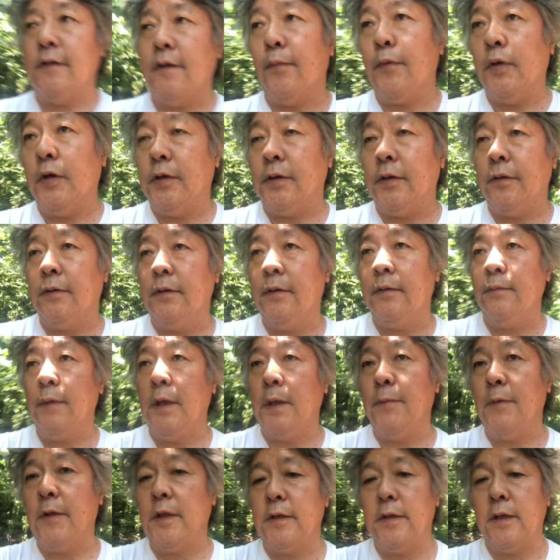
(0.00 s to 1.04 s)
the pattern
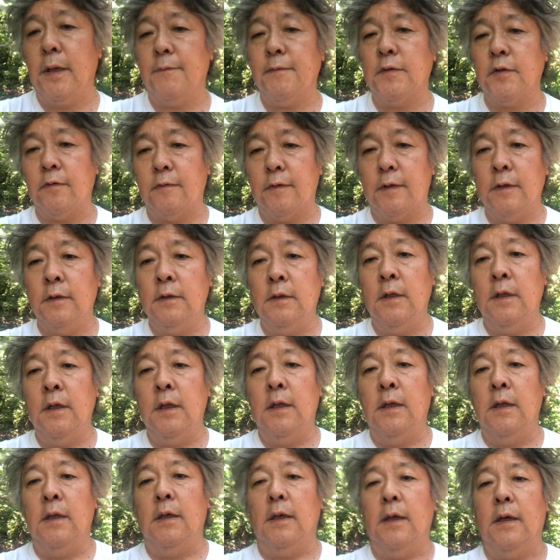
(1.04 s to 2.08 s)
many times over.
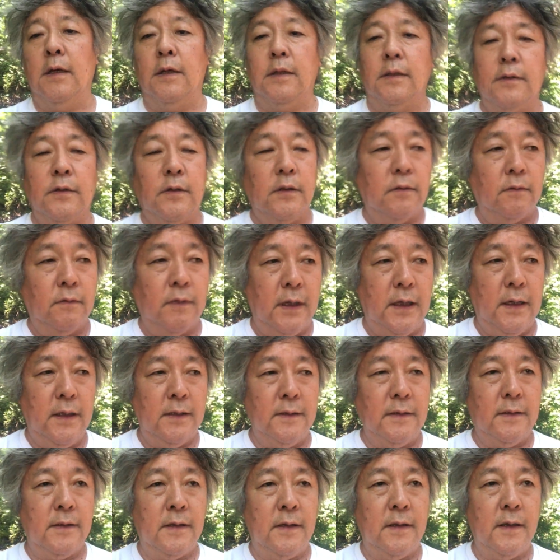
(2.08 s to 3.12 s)
And
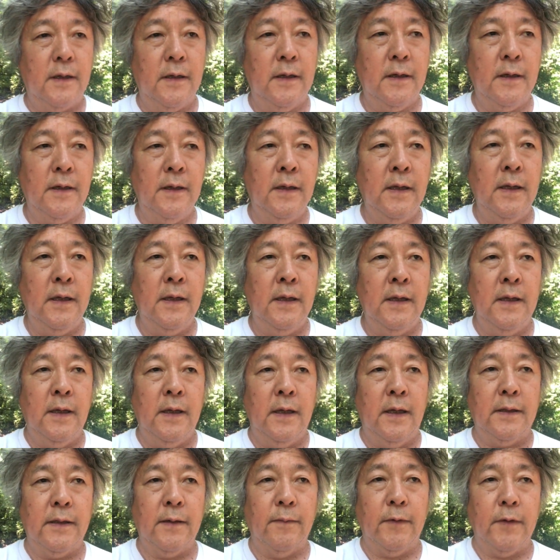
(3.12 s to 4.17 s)
as
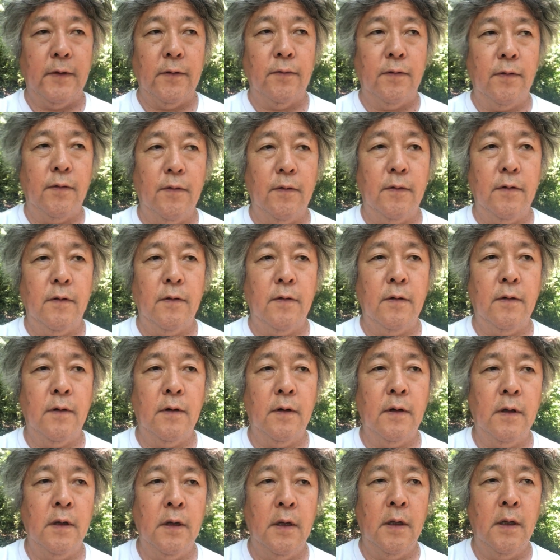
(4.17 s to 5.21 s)
somebody who
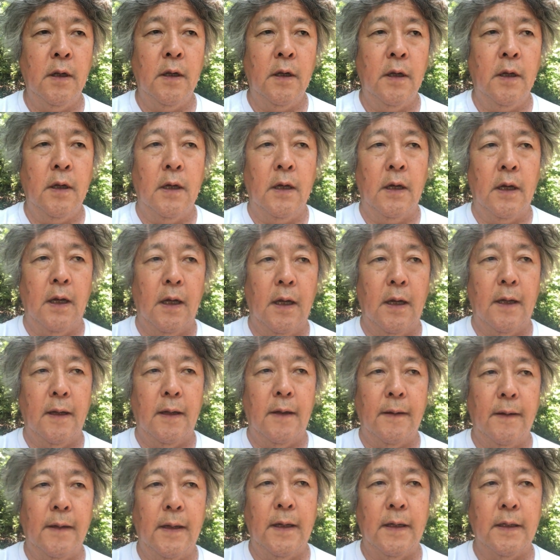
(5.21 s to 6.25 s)

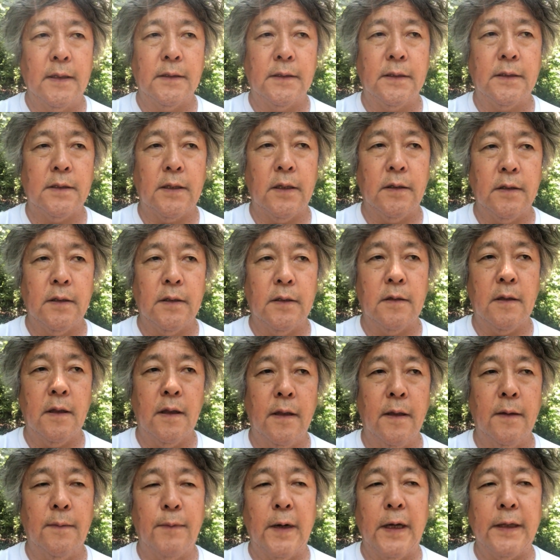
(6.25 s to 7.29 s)
has studied
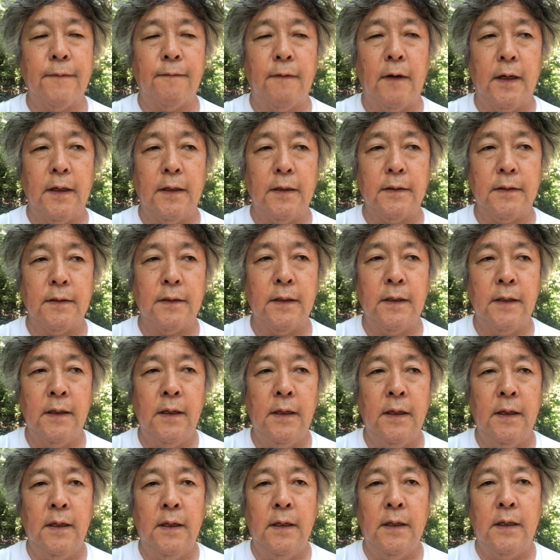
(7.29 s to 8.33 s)
butterflies
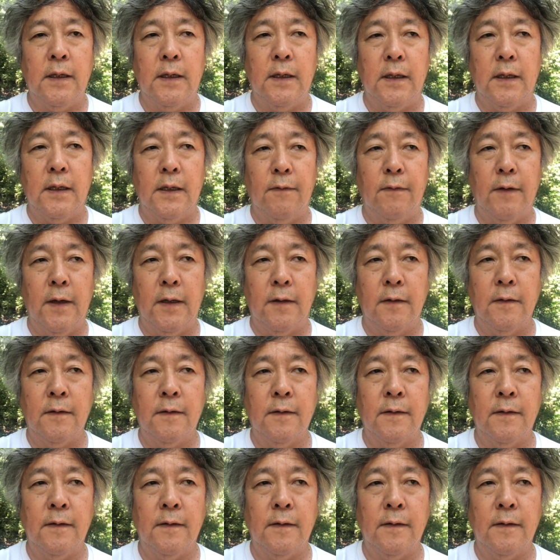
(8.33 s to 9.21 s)
when